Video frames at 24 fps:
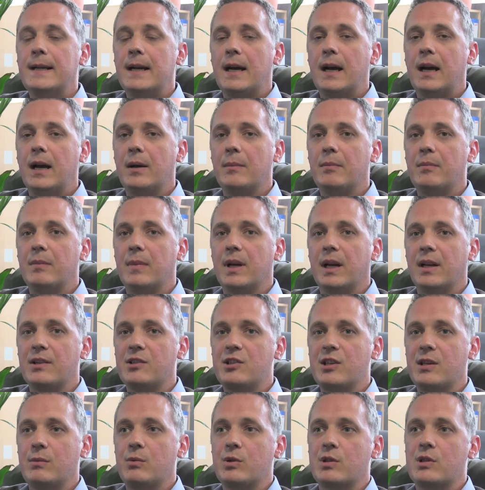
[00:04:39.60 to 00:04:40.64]
and
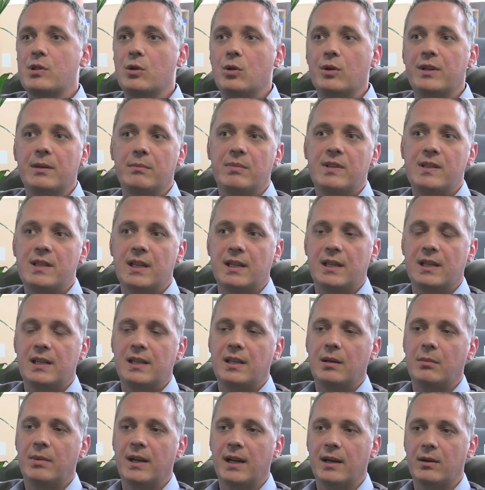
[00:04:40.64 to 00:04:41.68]
she was talking
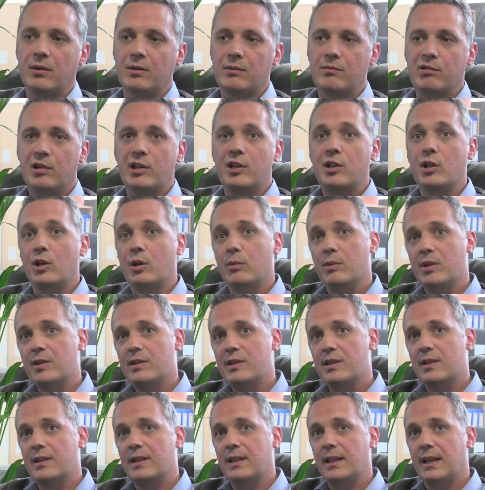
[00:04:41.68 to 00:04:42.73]
particularly about
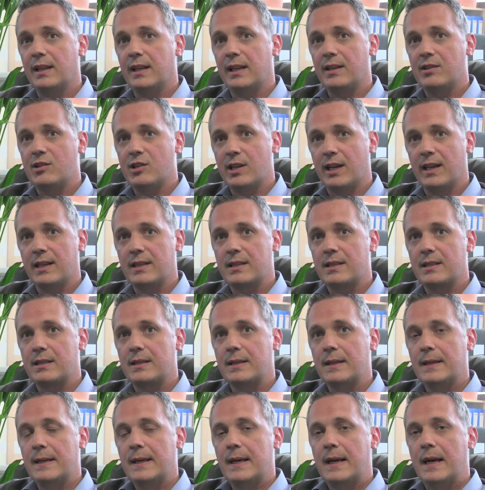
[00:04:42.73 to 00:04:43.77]
procurement and the NHS,
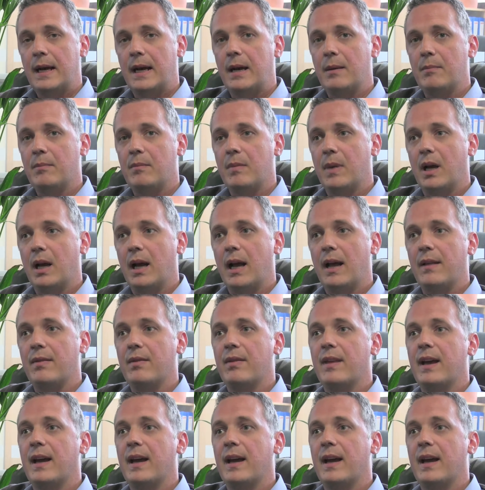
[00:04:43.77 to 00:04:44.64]
and